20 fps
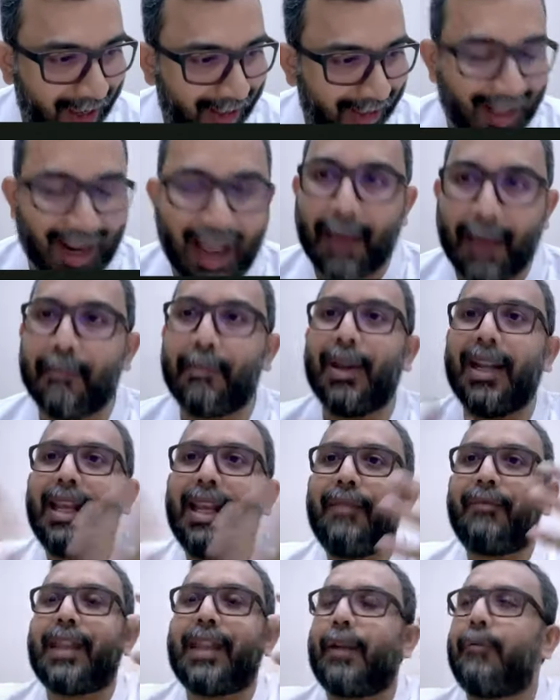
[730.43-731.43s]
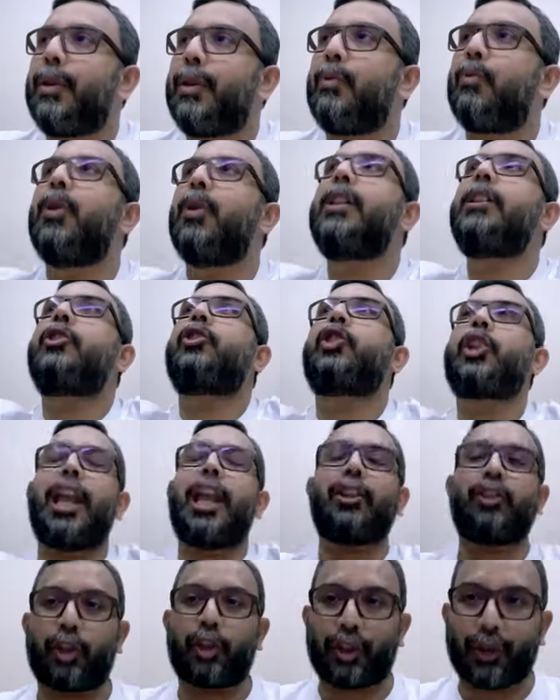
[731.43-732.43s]
that I believe that we will
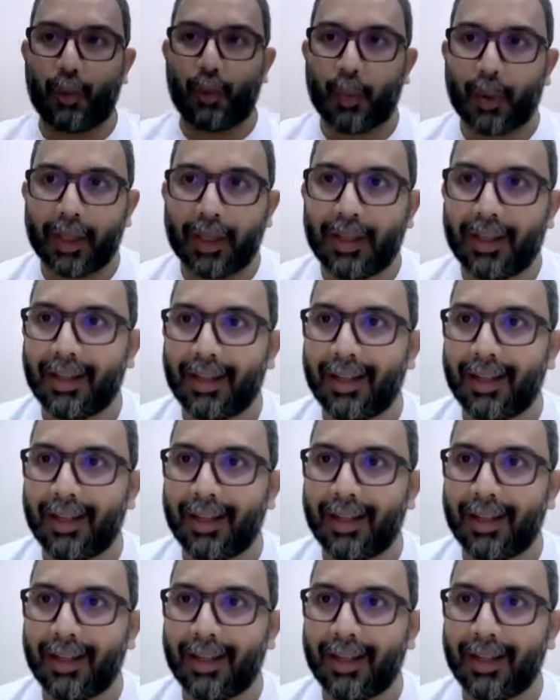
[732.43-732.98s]
change the world.